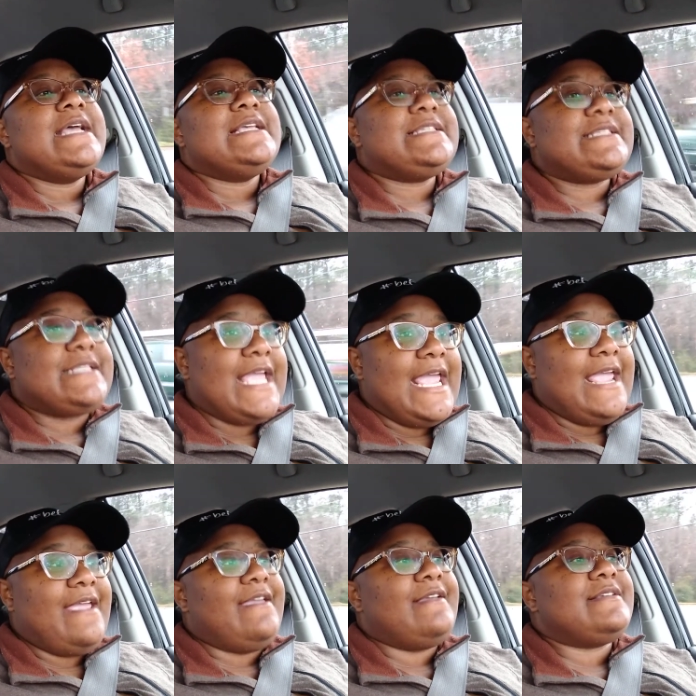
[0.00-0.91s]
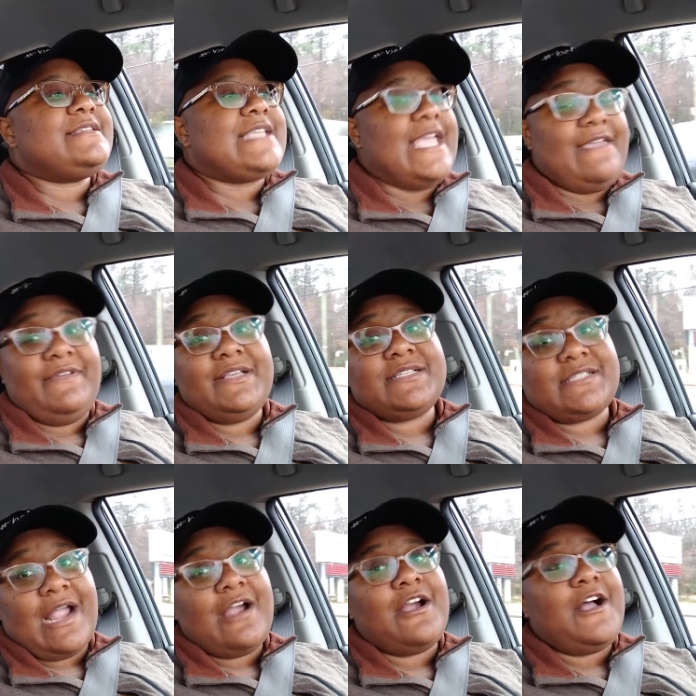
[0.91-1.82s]
Saving
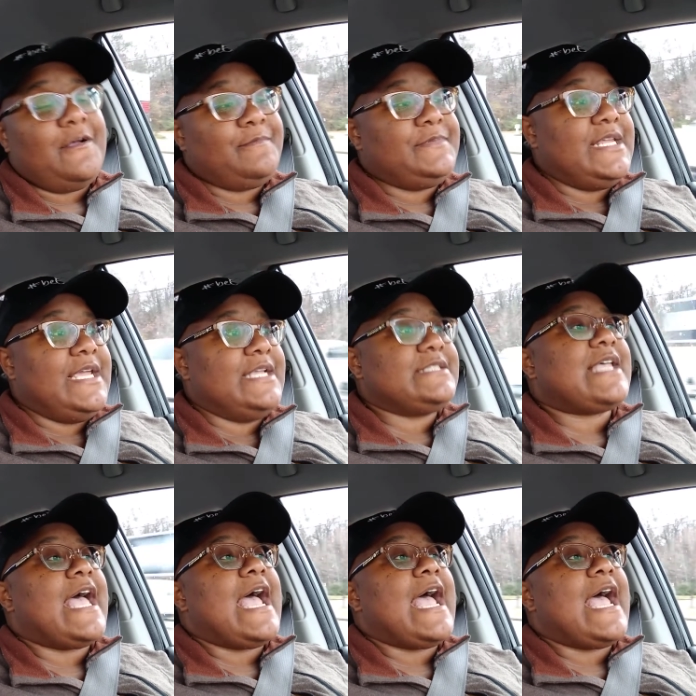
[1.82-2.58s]
Star updates,